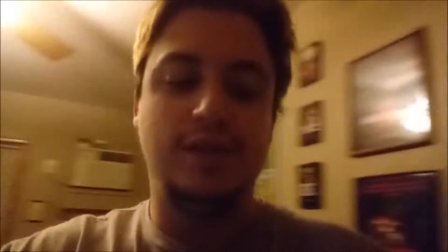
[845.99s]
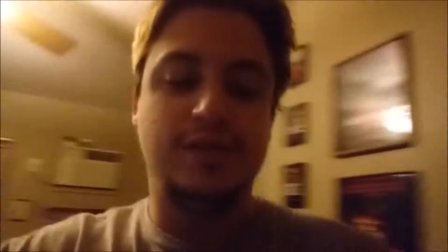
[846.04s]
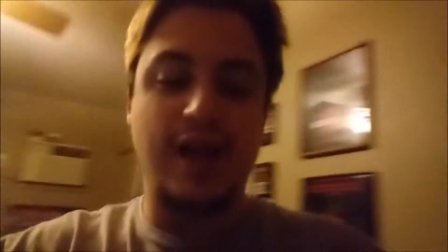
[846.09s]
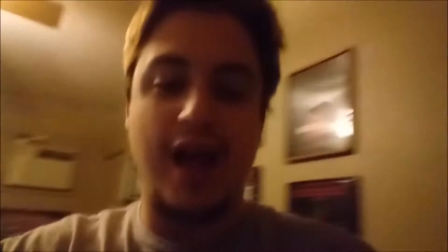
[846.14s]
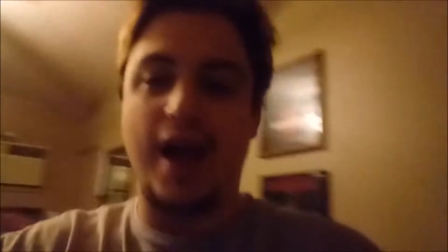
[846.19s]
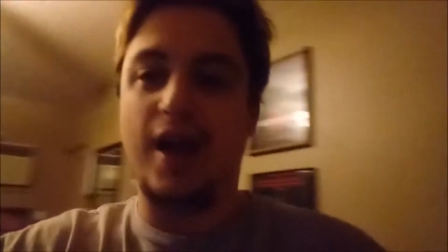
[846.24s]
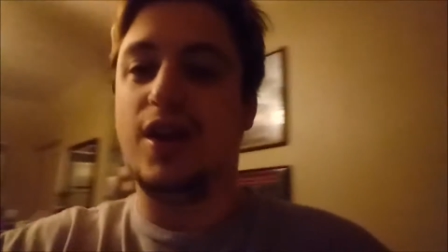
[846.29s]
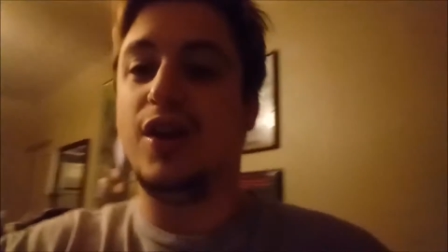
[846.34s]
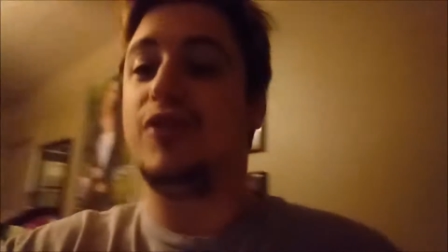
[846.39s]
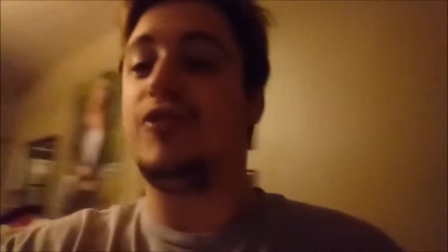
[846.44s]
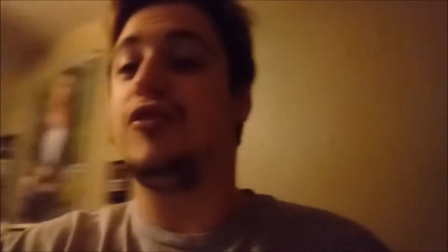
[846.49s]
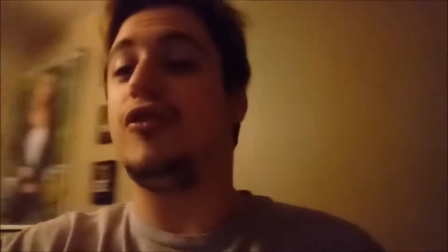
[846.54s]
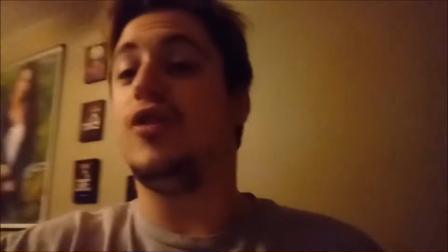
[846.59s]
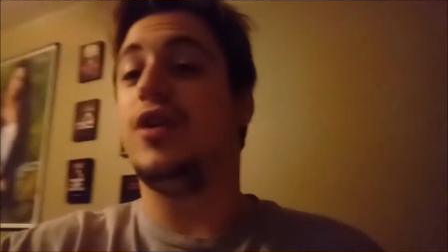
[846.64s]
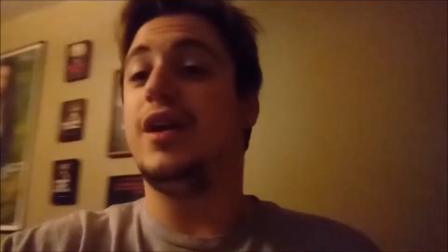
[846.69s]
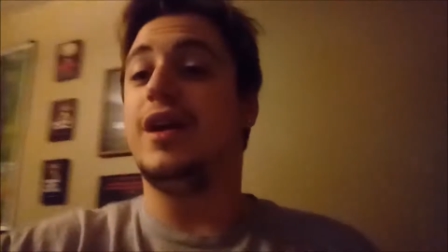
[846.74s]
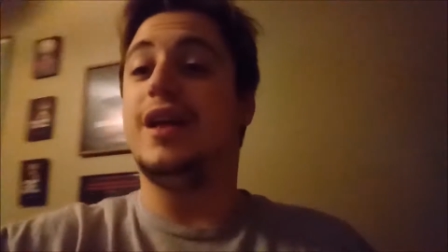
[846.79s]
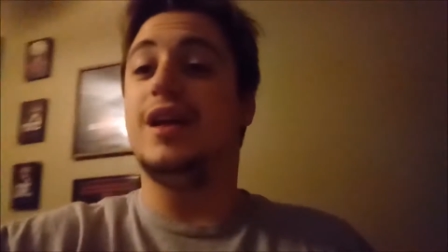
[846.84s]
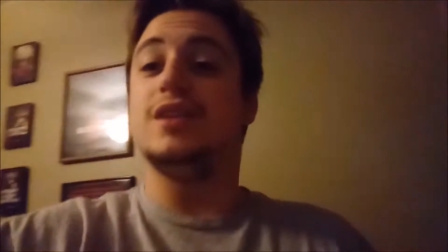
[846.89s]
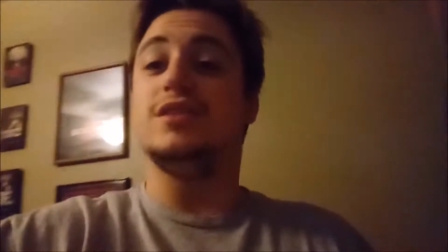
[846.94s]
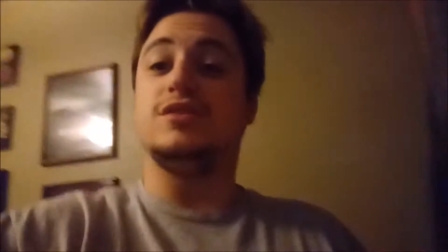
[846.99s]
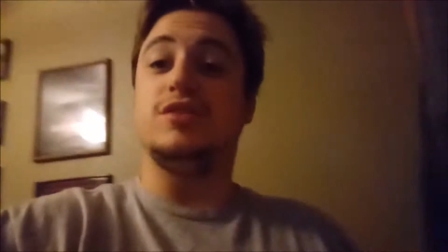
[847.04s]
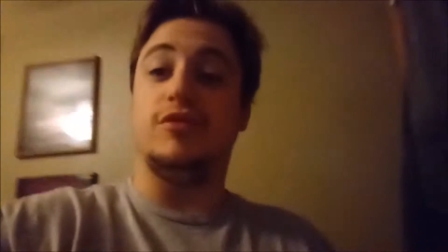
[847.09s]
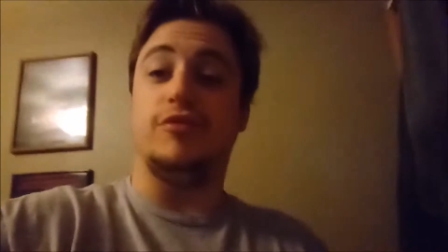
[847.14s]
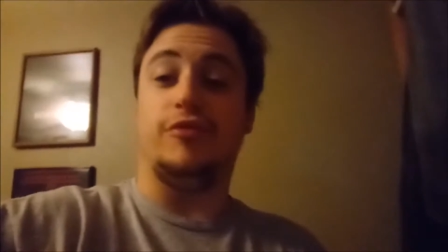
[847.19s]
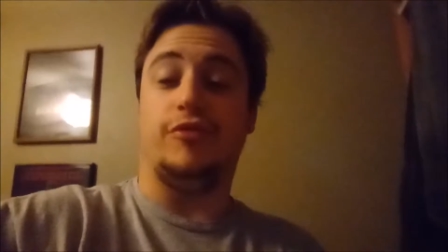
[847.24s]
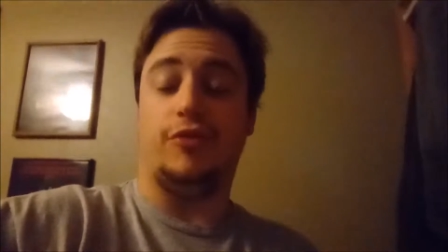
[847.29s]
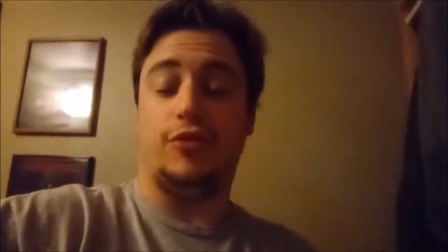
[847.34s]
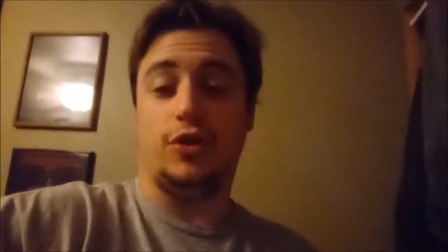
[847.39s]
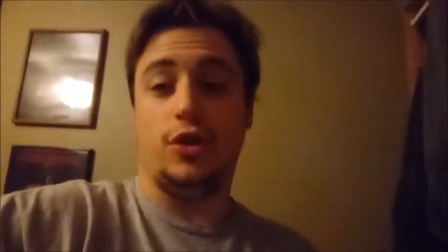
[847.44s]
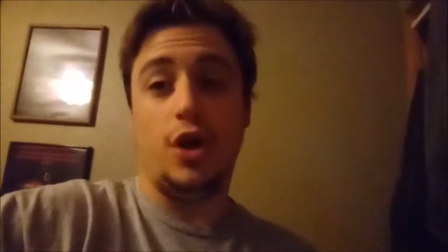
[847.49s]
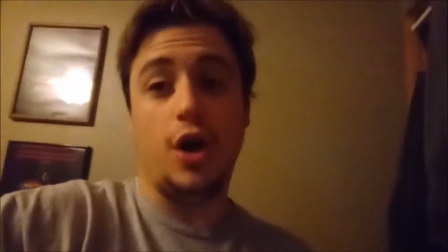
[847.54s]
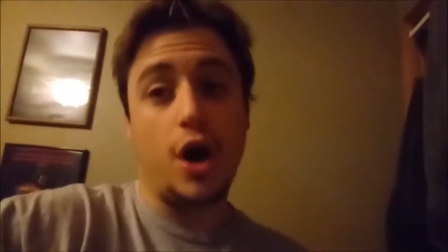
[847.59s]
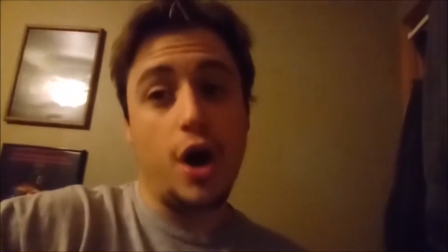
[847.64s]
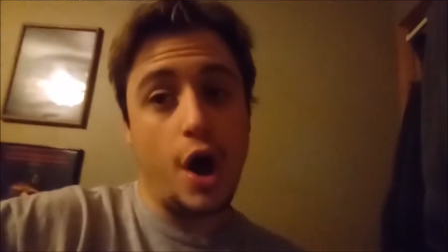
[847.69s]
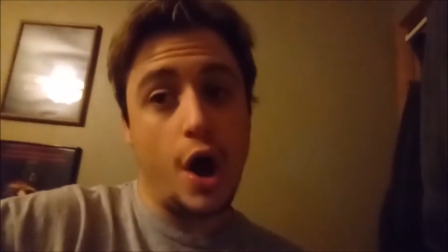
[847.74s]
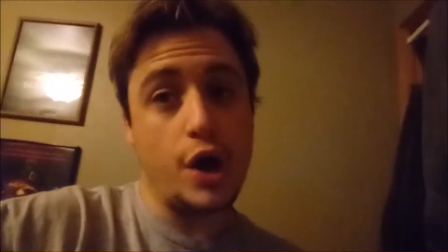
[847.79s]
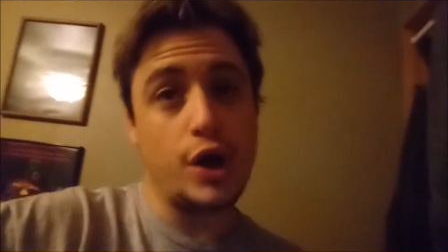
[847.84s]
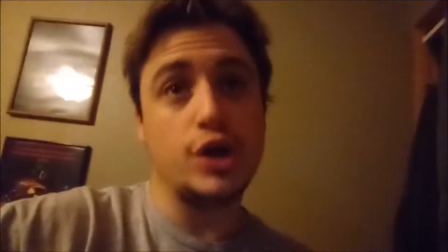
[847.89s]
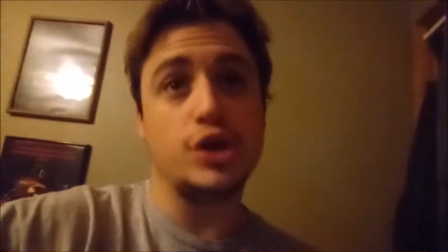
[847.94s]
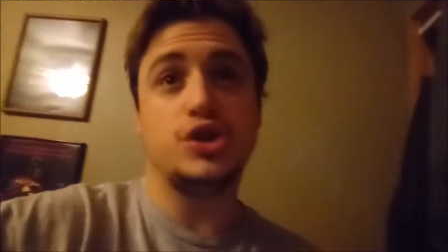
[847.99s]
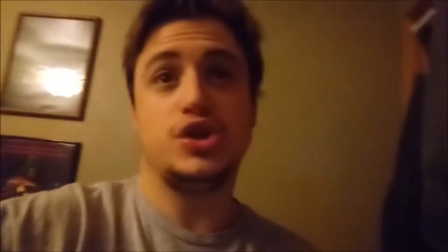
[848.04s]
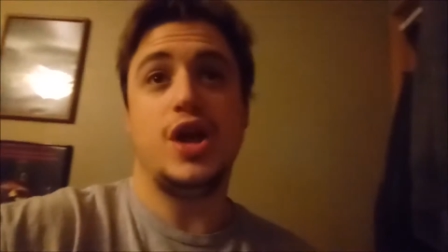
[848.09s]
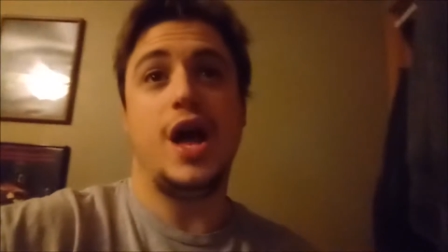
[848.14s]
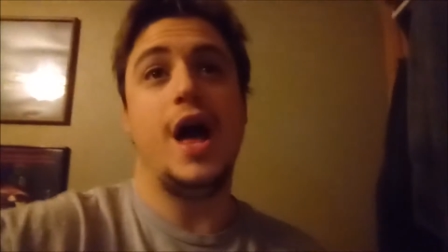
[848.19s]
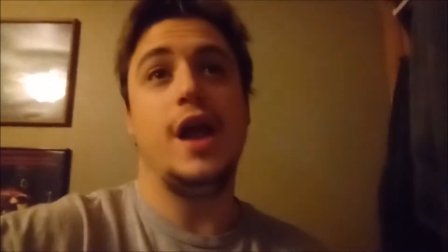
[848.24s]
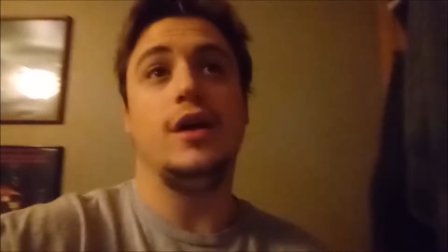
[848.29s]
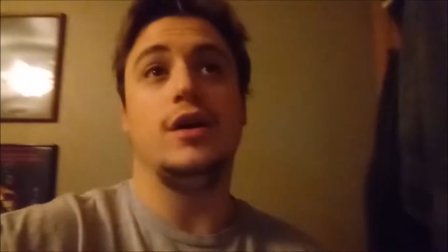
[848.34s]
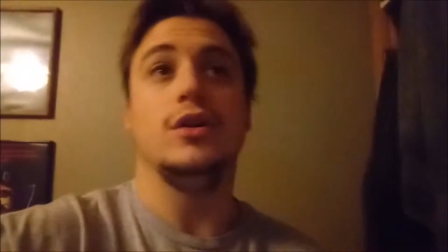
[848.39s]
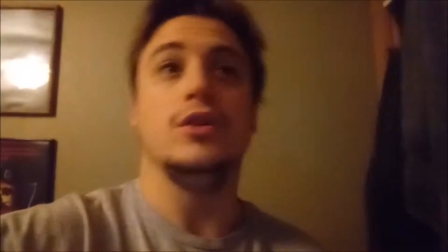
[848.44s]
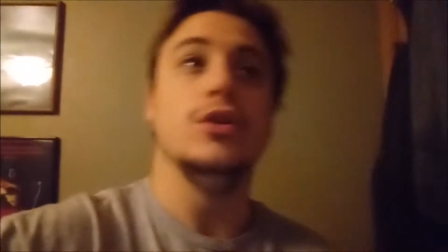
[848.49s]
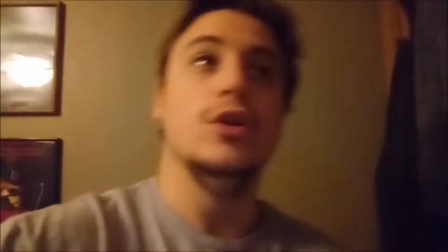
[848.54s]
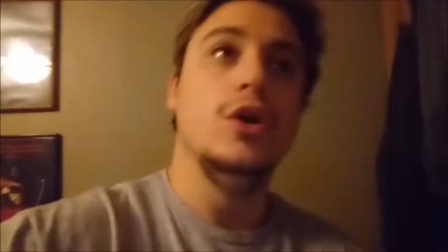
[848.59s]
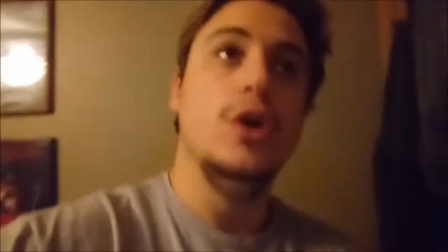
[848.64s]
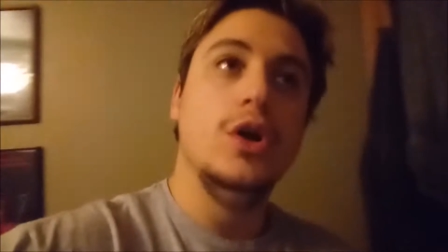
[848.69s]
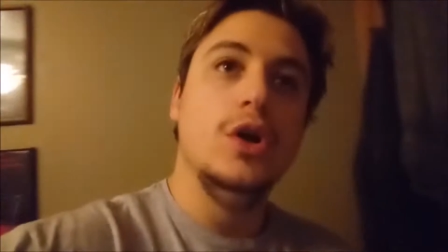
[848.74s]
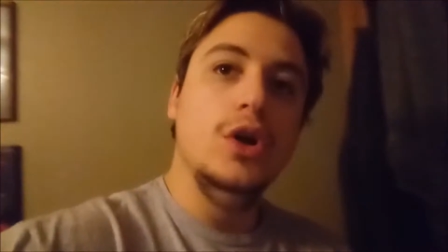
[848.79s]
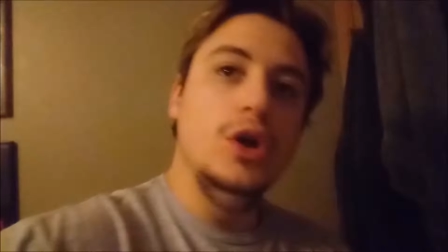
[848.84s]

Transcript: Then for his vlog channel,